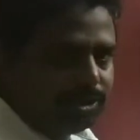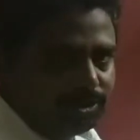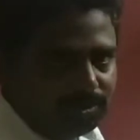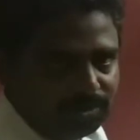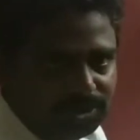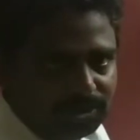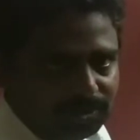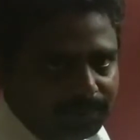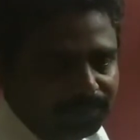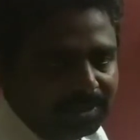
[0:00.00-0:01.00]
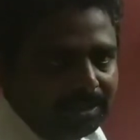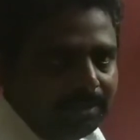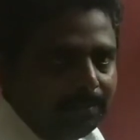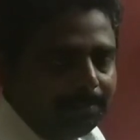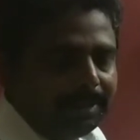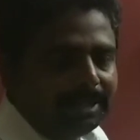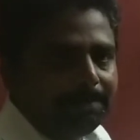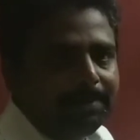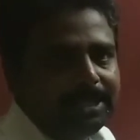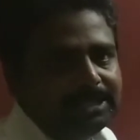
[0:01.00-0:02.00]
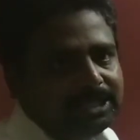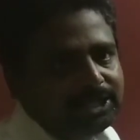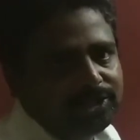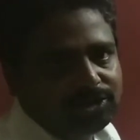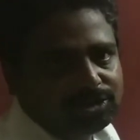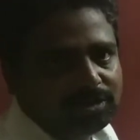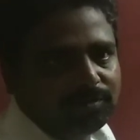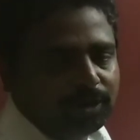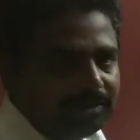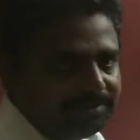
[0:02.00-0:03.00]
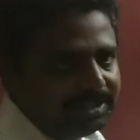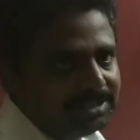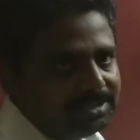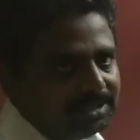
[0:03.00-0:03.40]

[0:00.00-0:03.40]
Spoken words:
equal to 0. By comparing the ratios of coefficients,